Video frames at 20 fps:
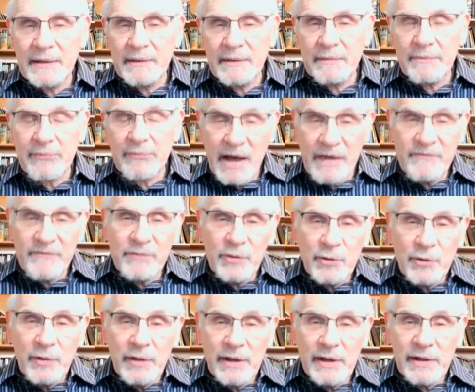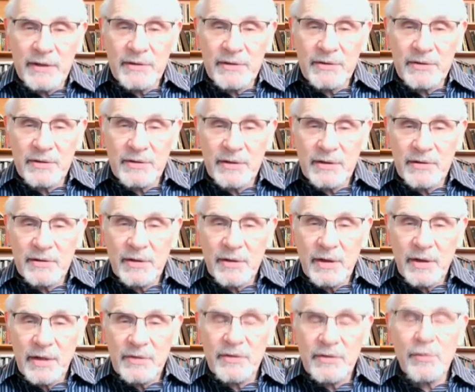My view is
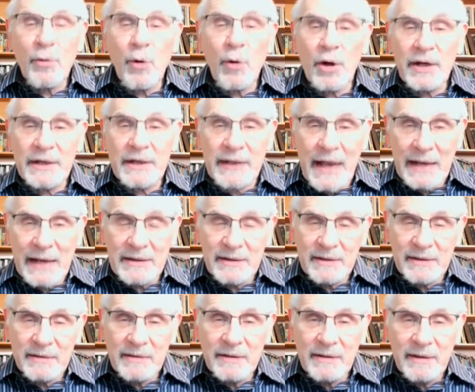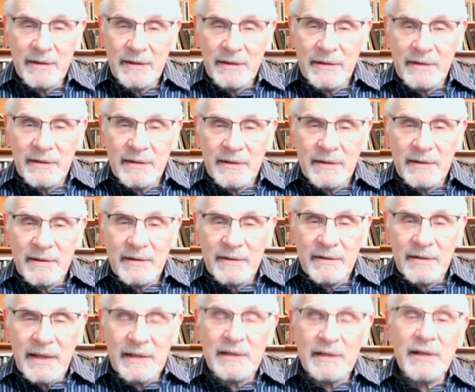they're all connected,
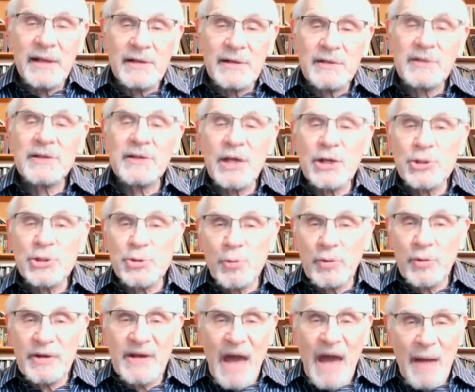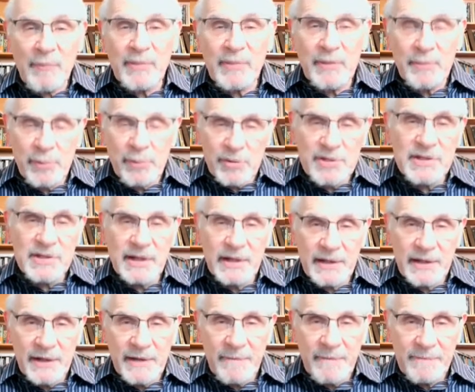that the legislation would not be
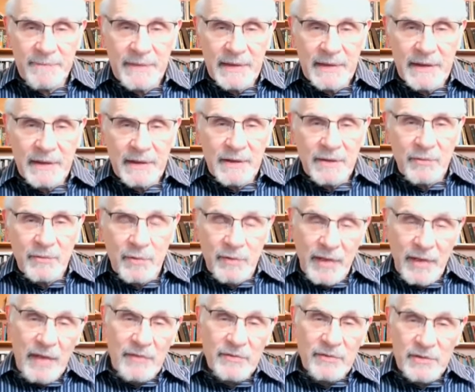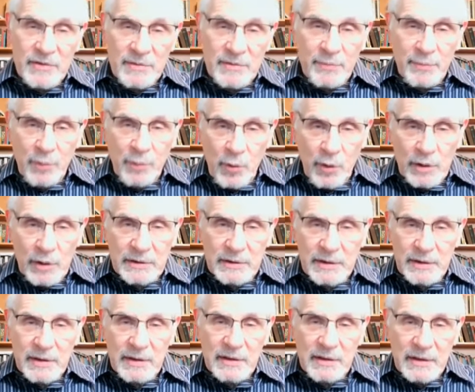proceeding without the support
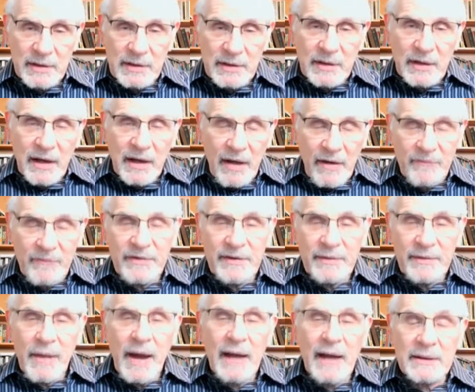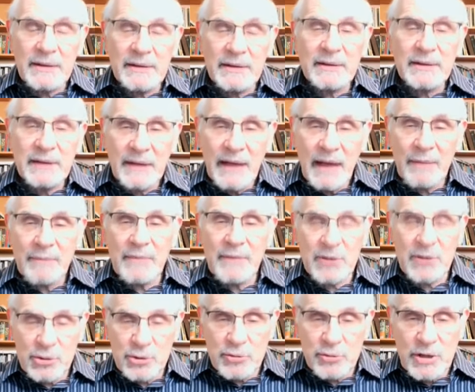of the Biden
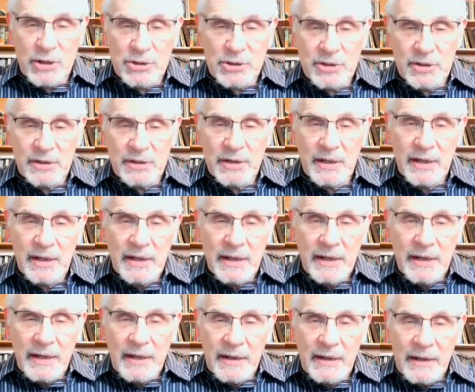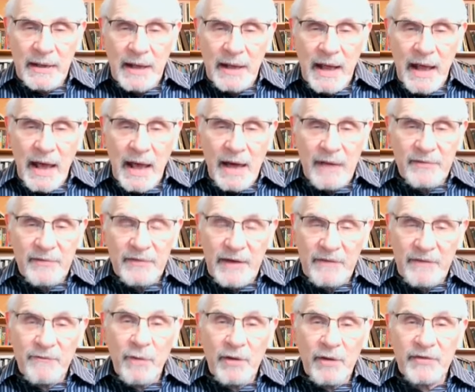administration. Uh,
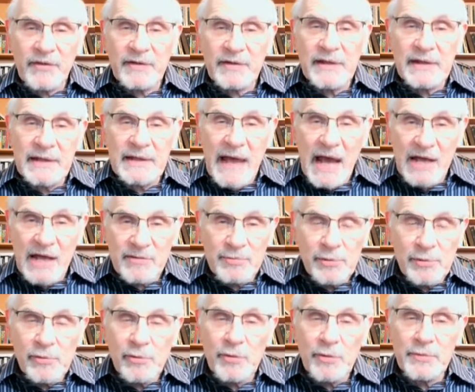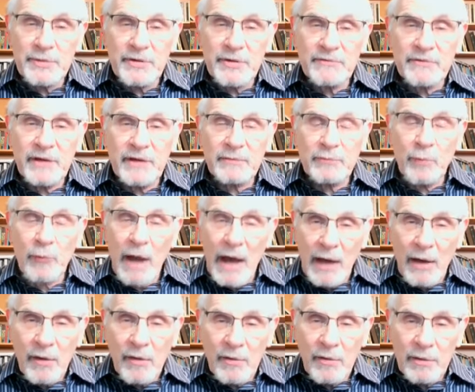therefore, I think the diaspora groups have done
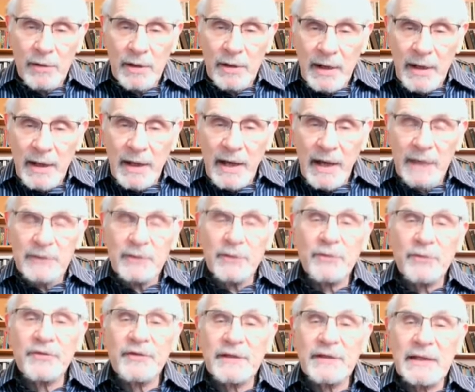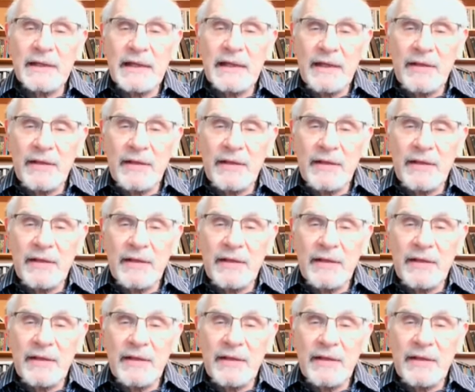well. I don't think the